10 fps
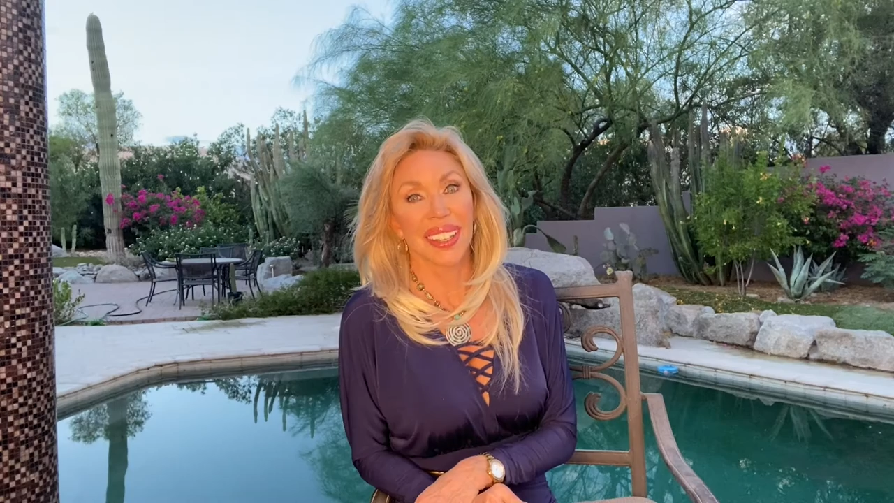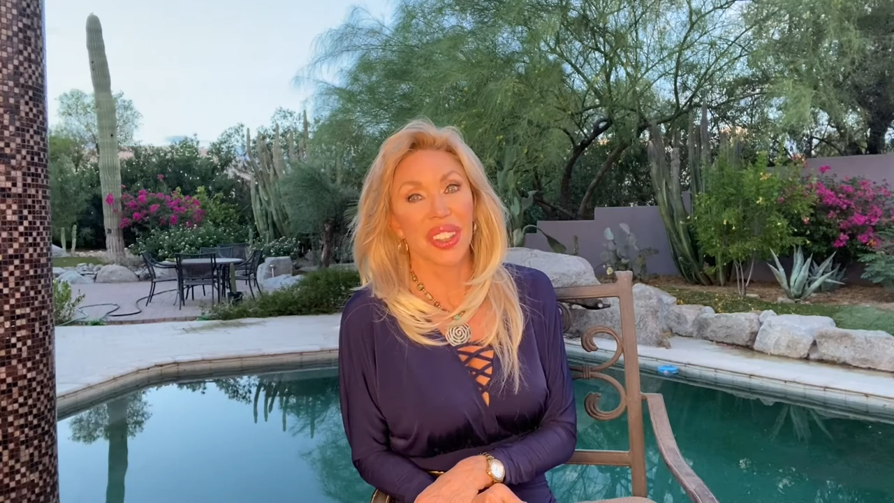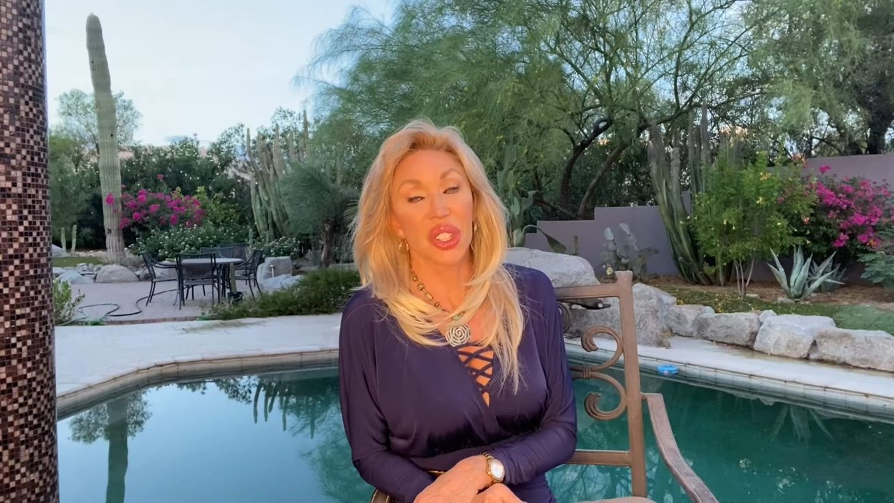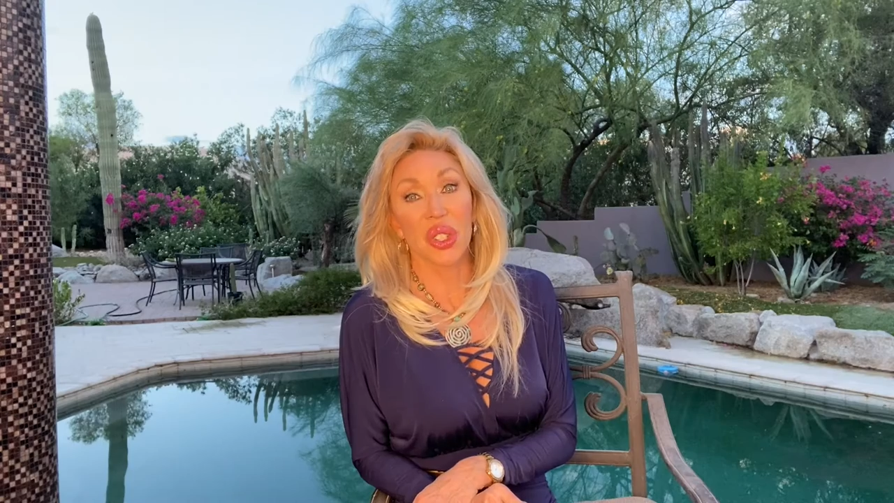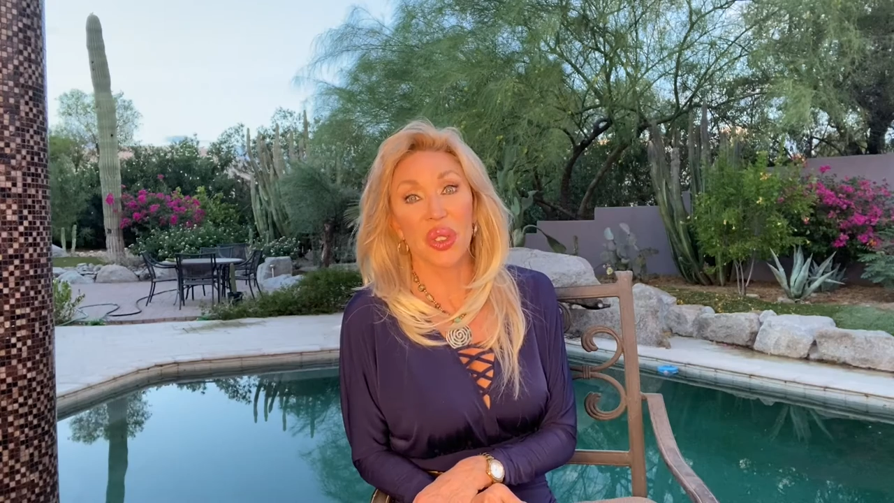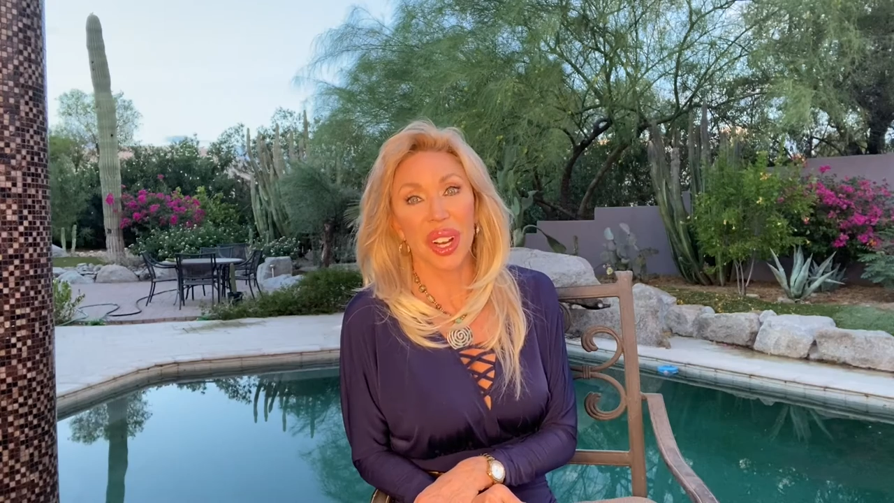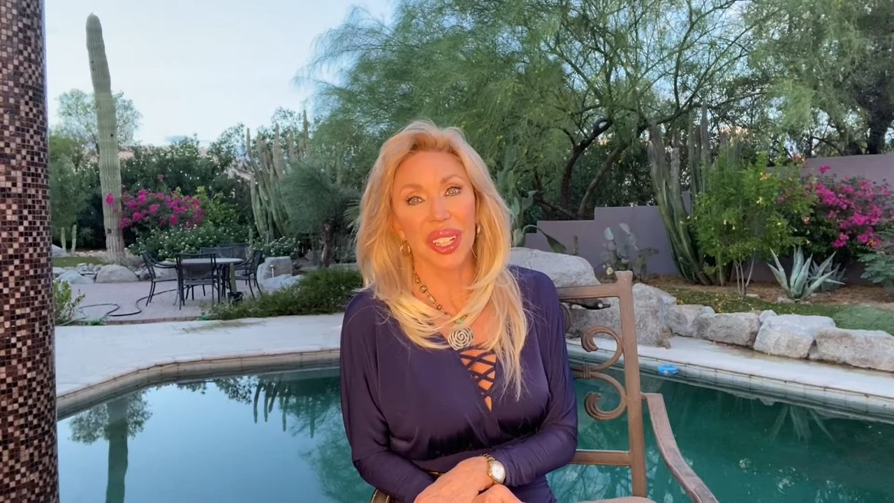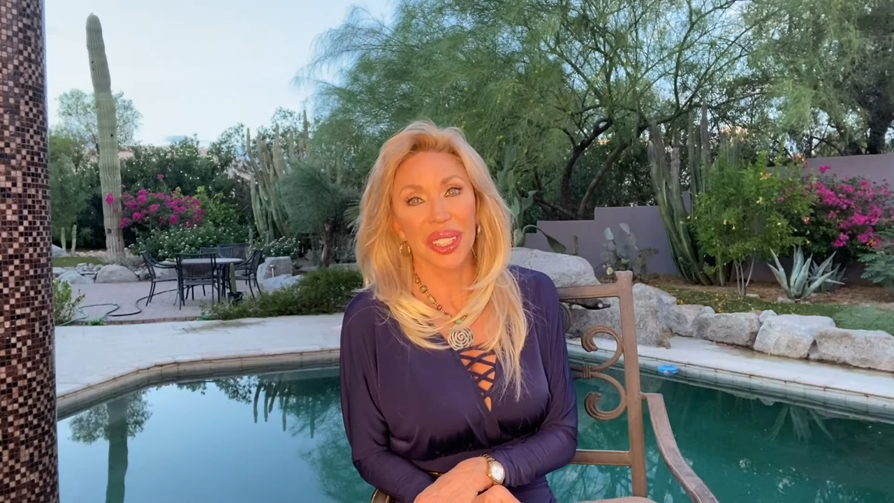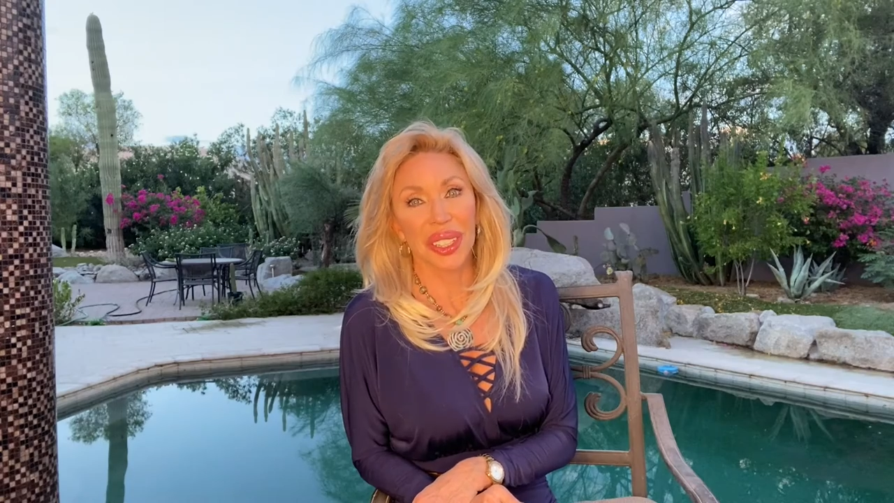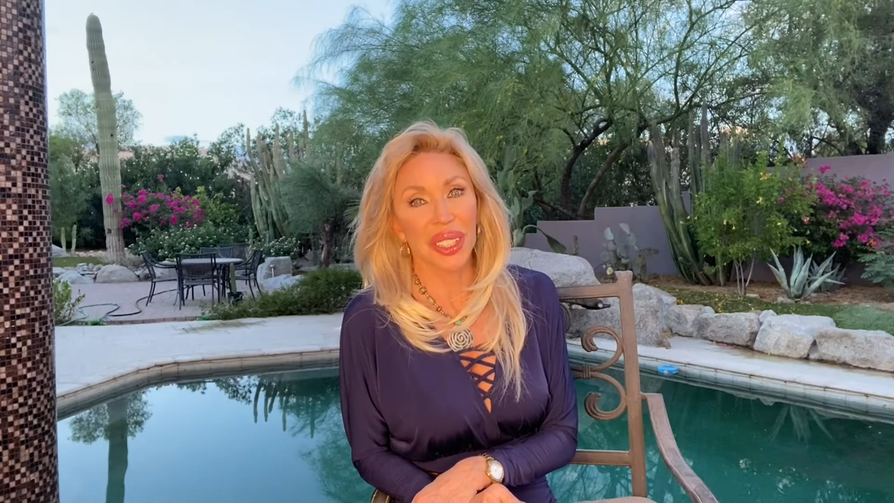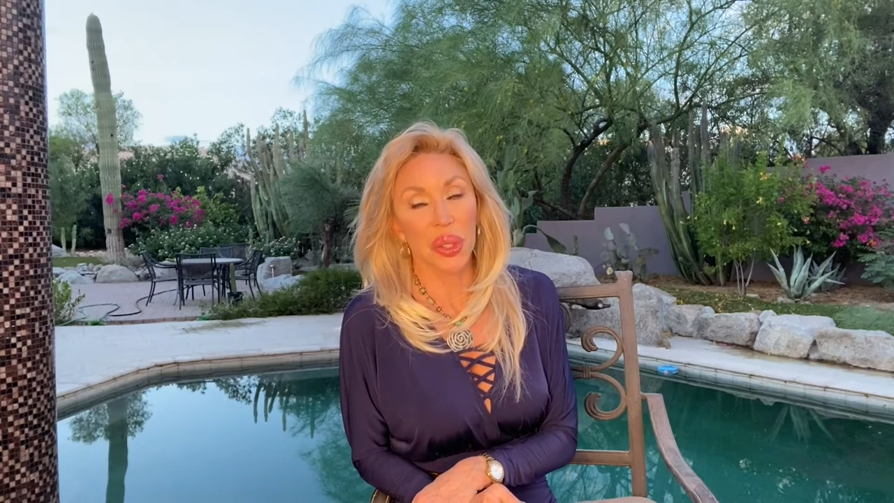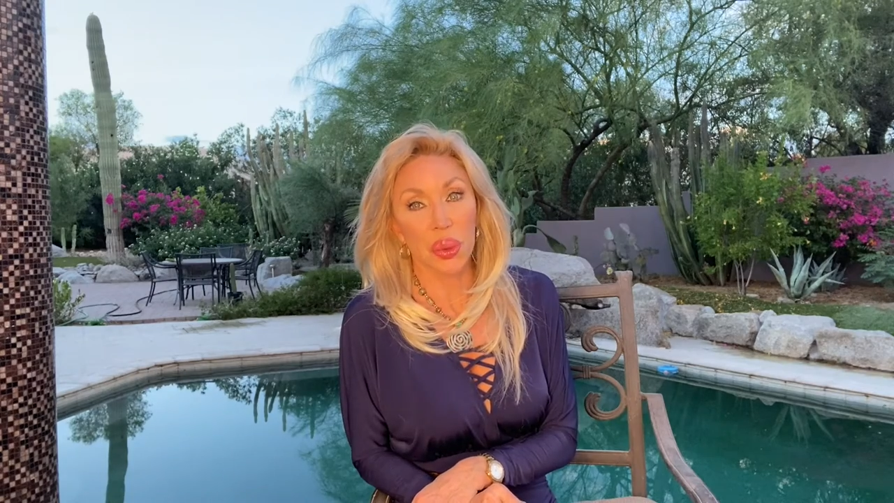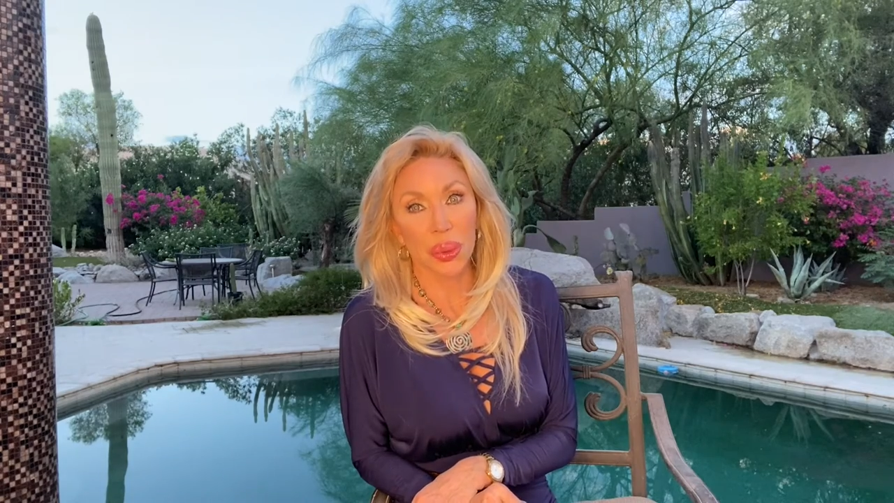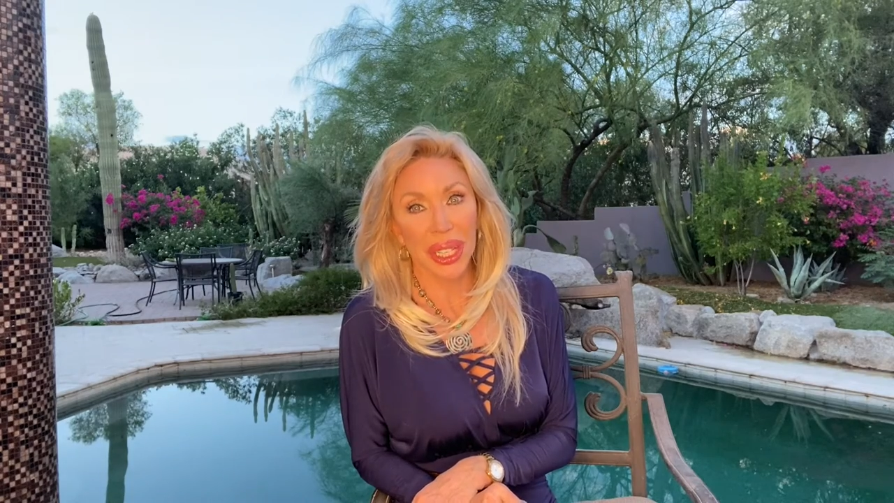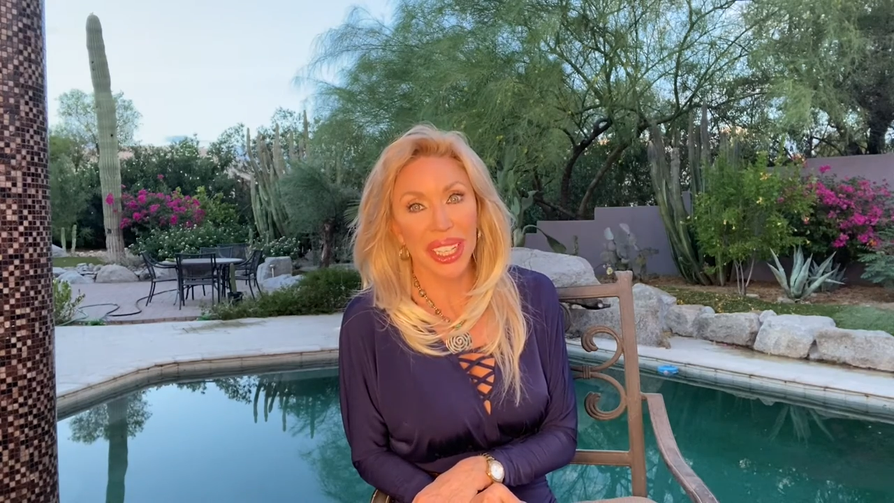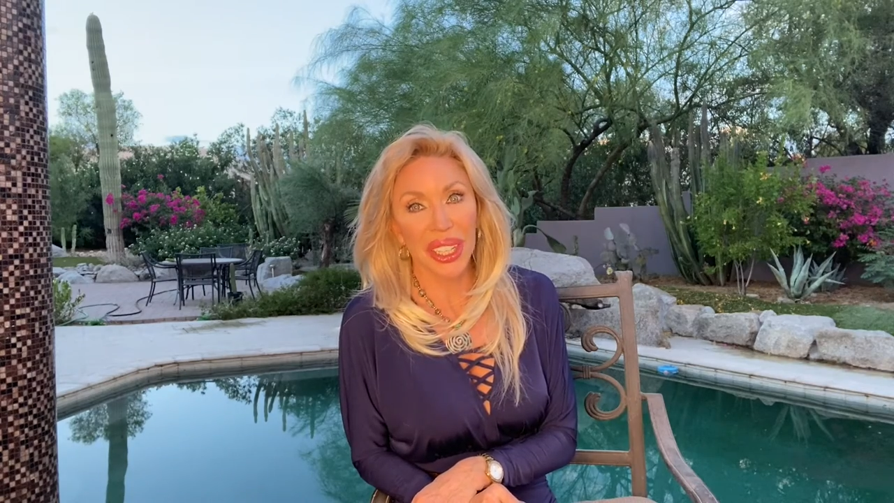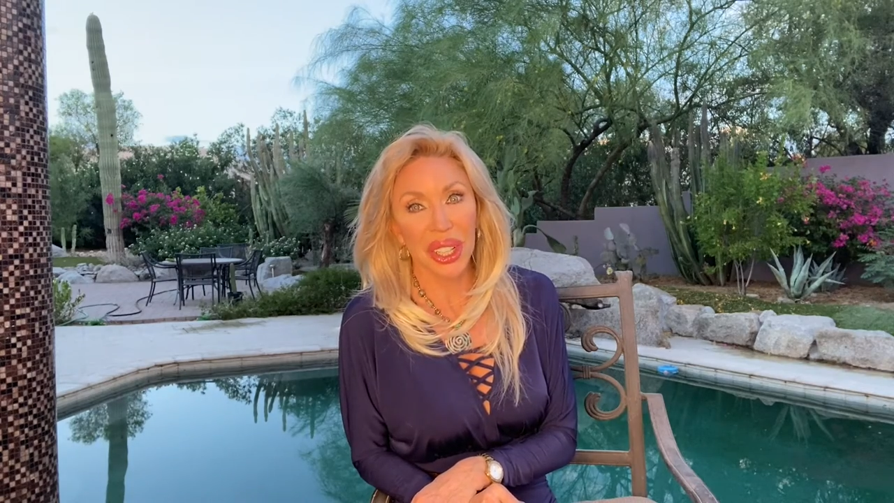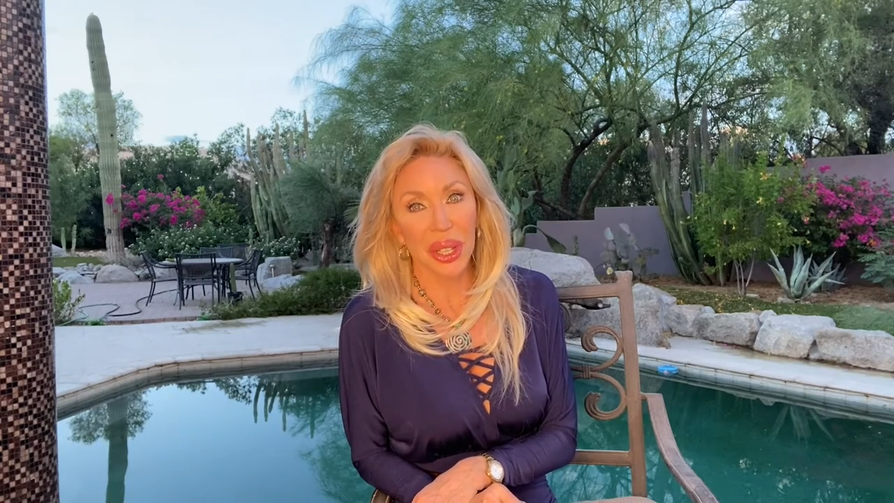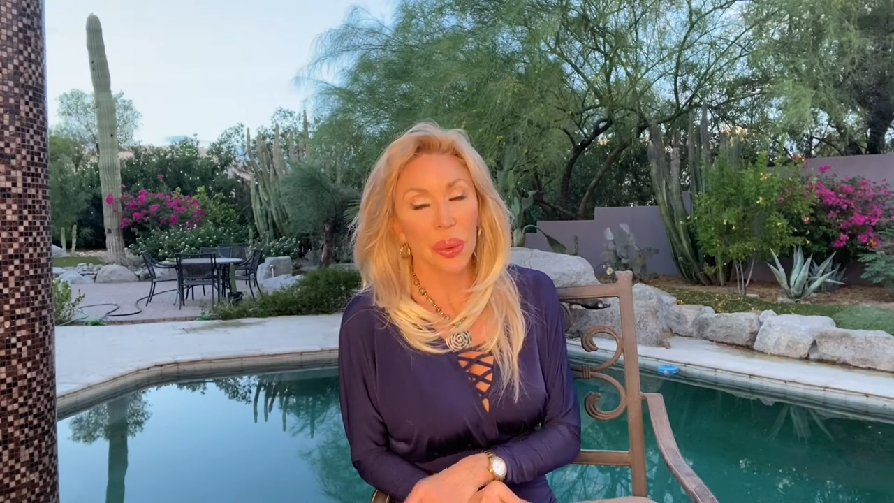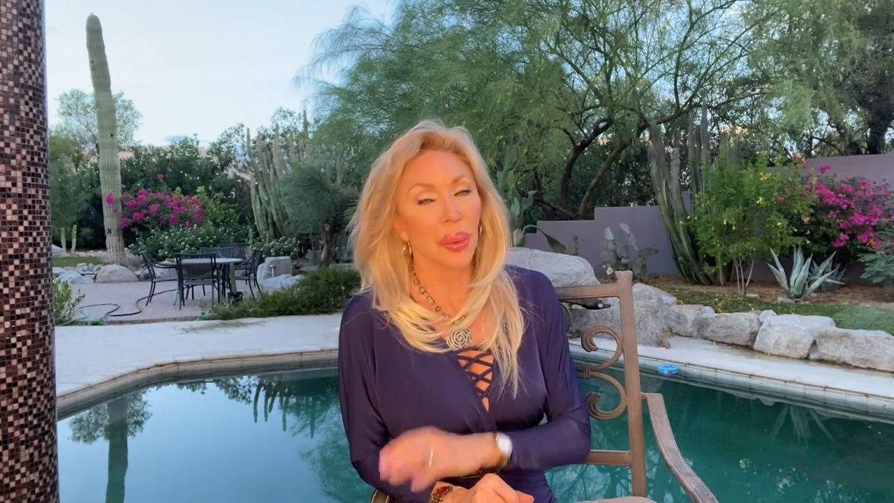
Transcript: the struggle is real.